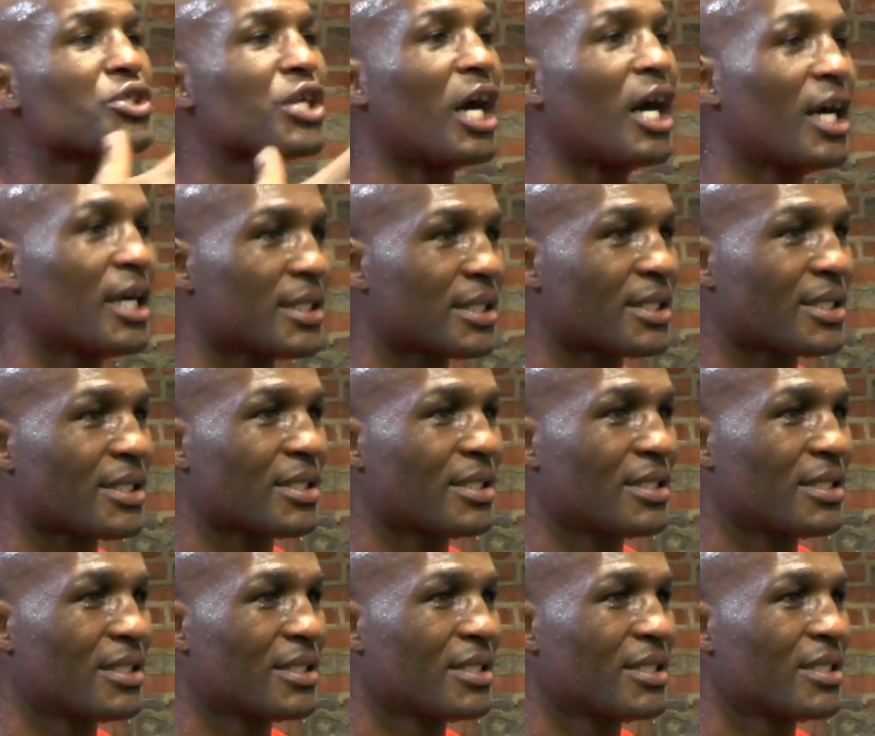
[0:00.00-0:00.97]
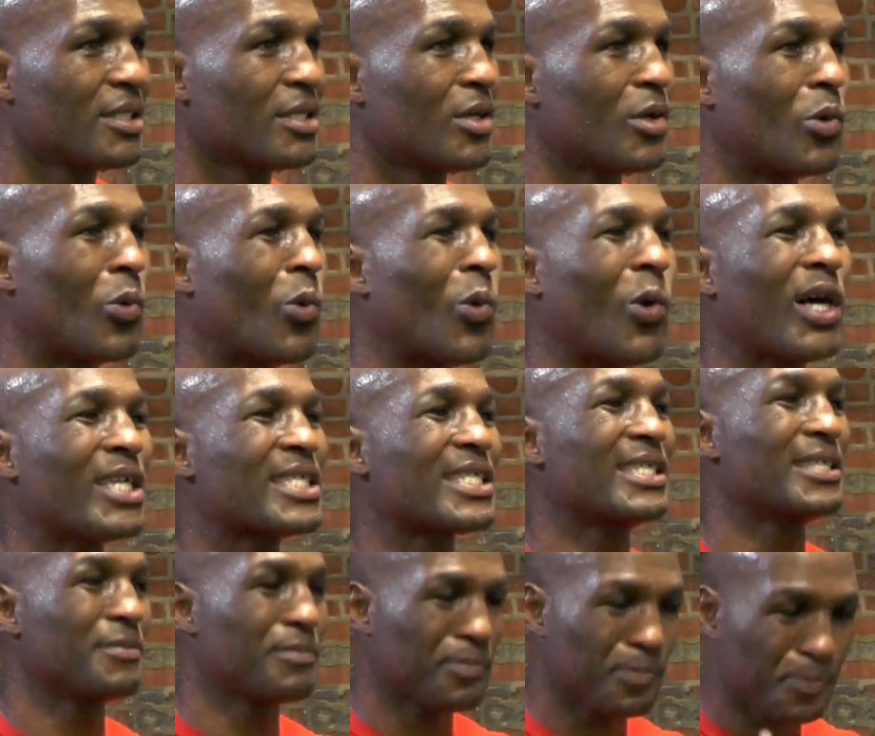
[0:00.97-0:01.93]
to us
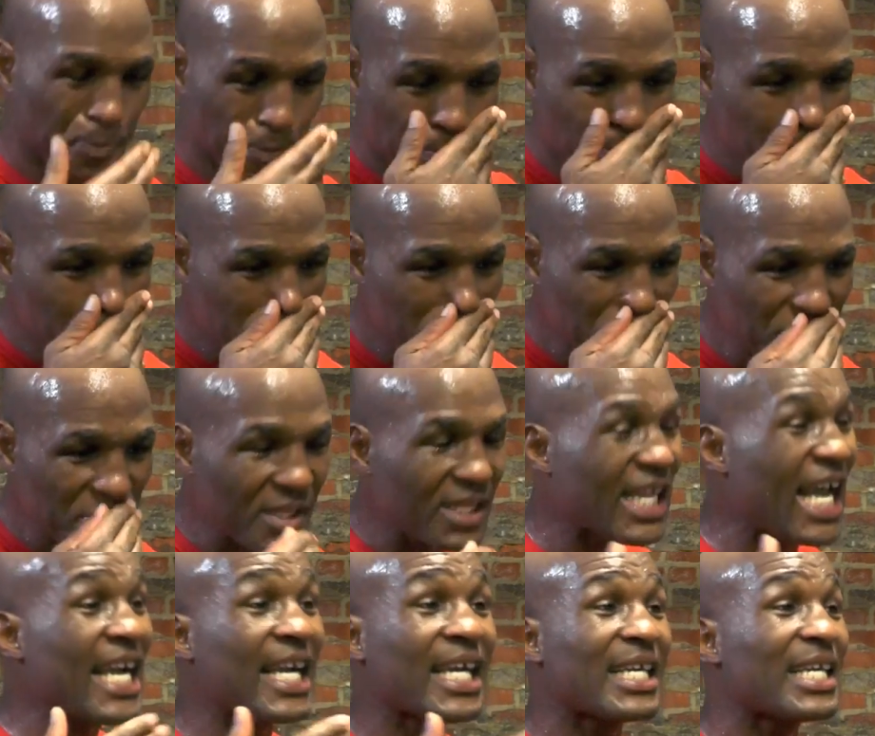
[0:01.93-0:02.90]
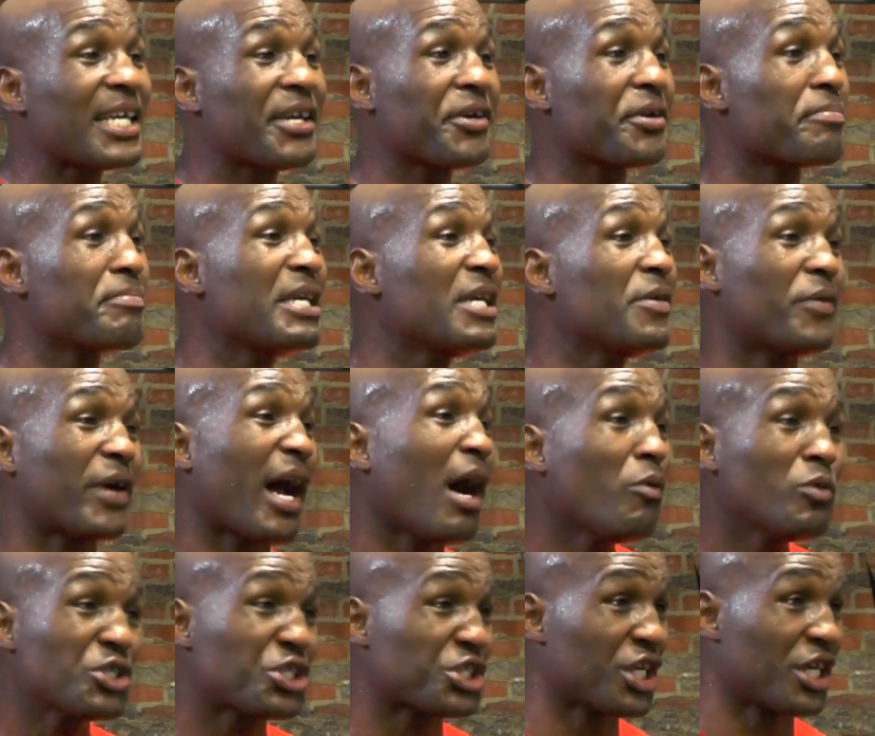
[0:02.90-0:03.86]
wasn't that clear to me when
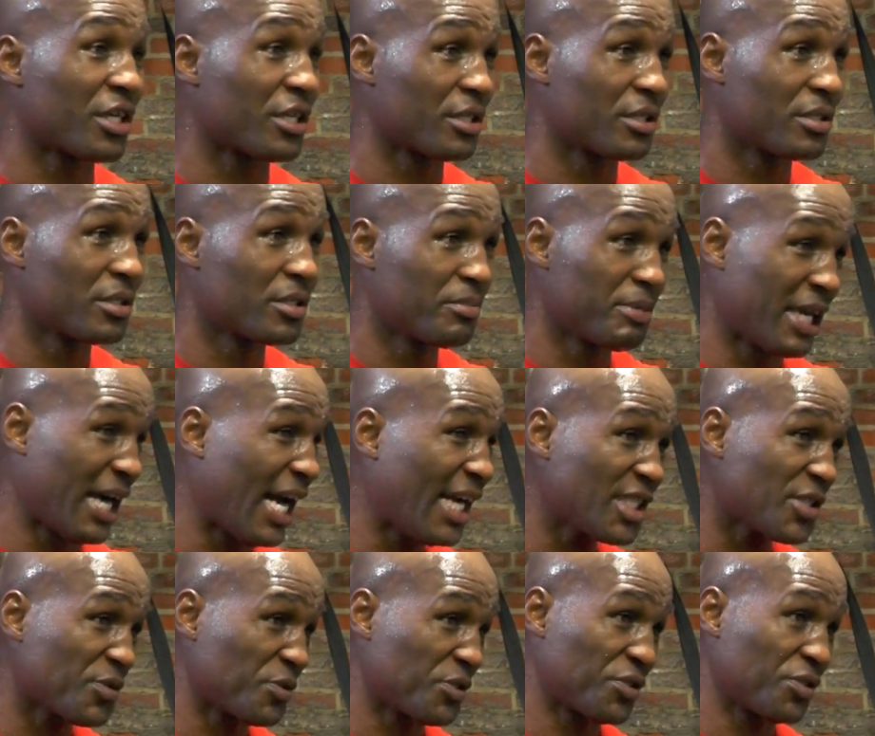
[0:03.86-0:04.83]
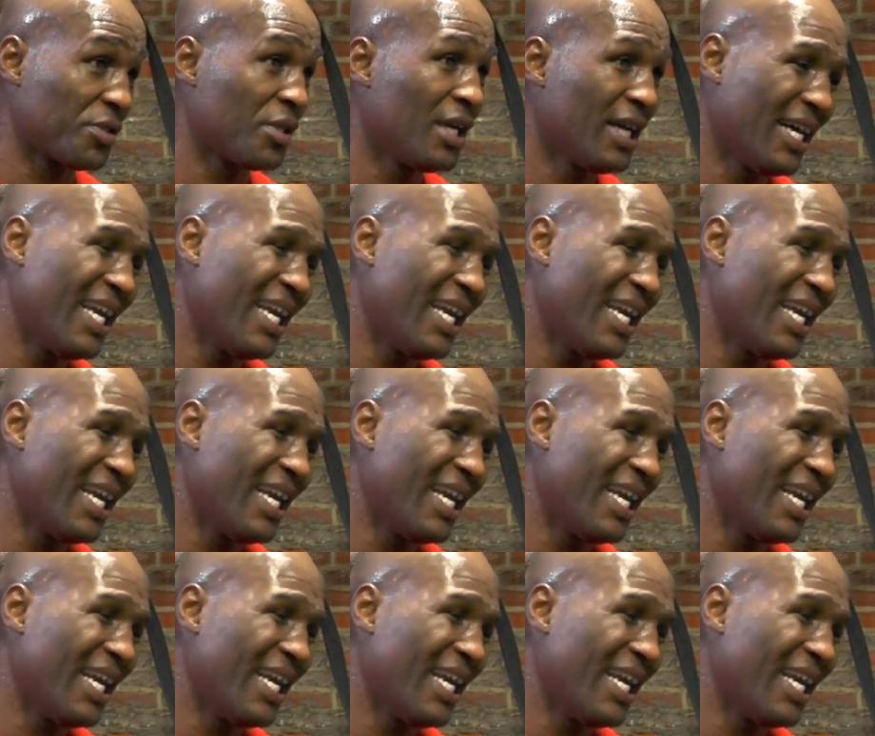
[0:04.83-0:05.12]
I was younger, to be honest with you.